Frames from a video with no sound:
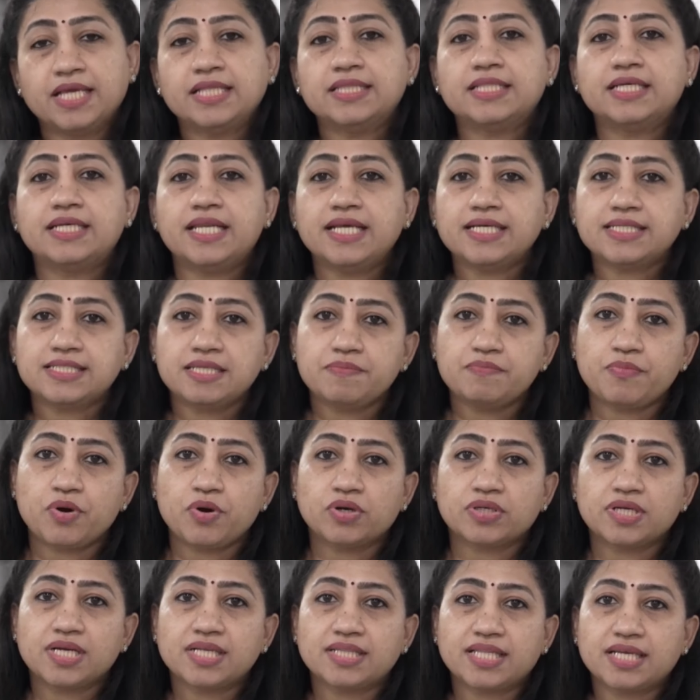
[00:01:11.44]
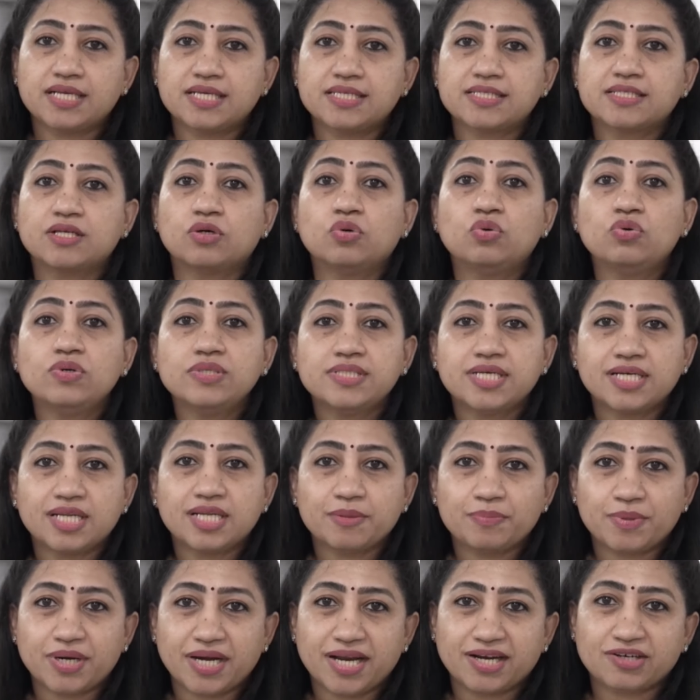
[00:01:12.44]
The next important thing is the who is the
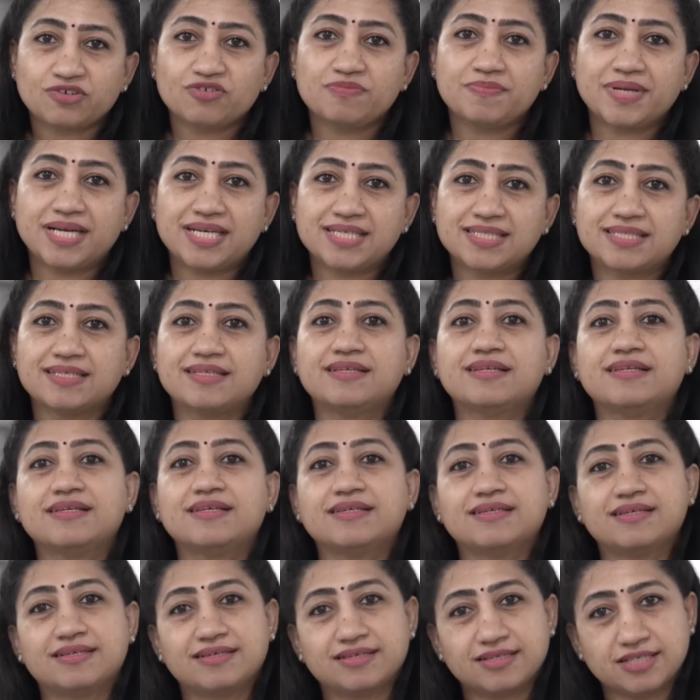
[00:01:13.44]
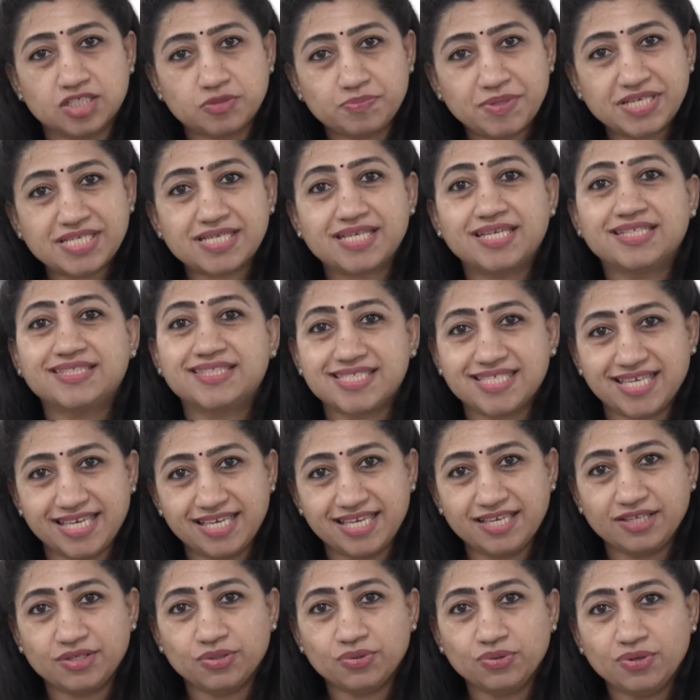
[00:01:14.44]
reproductive medicine uh, specialist
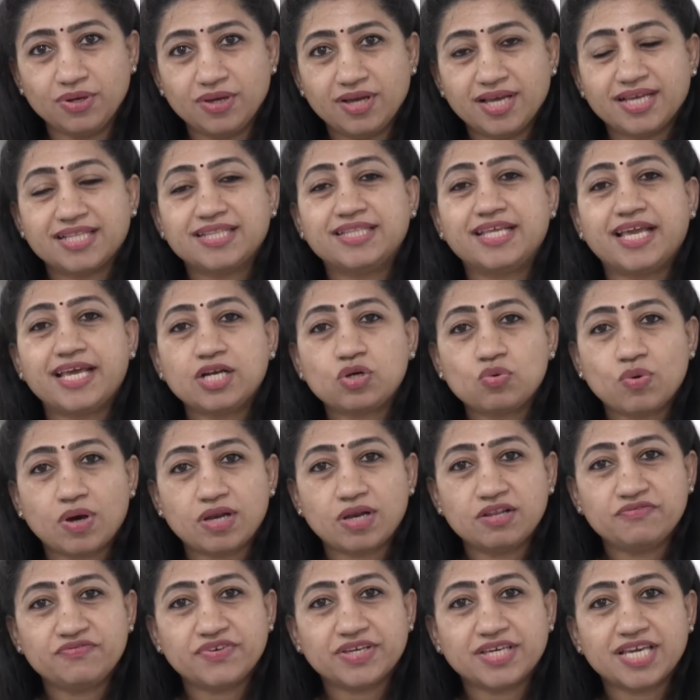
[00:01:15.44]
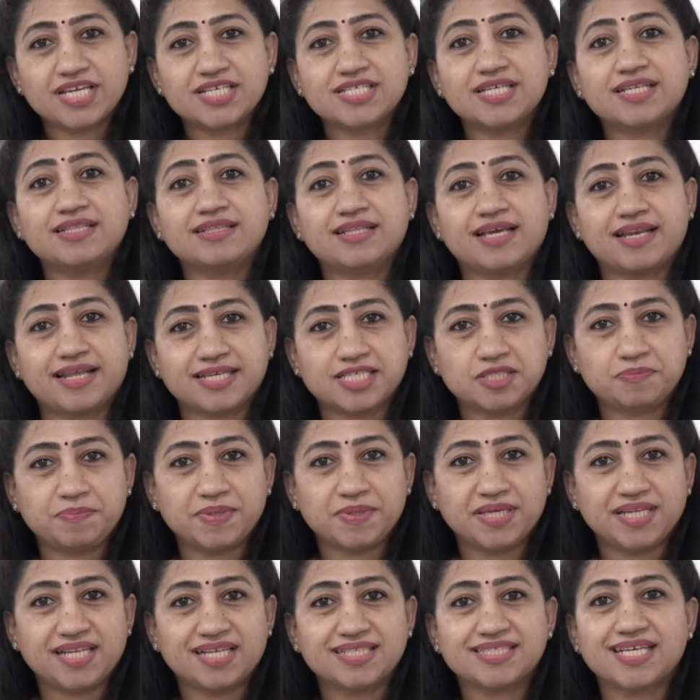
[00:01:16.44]
seeing you, their qualification, their
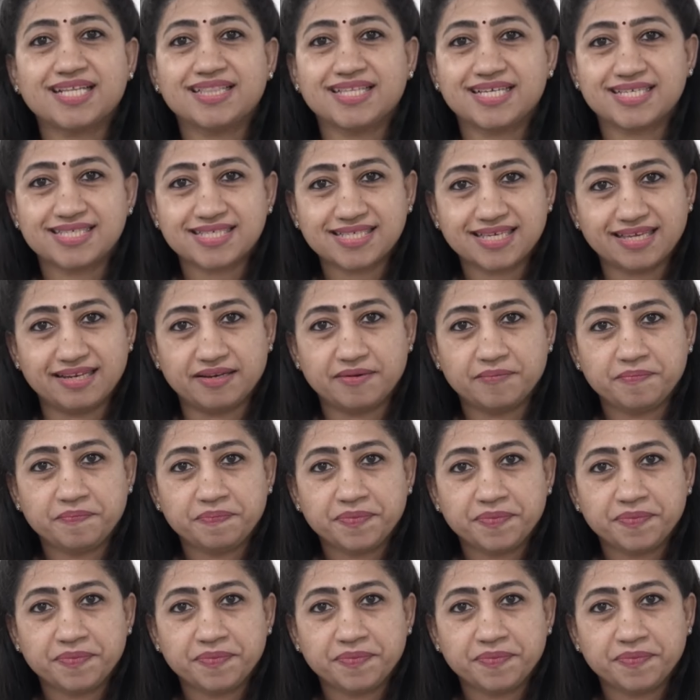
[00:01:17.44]
experience and their skill.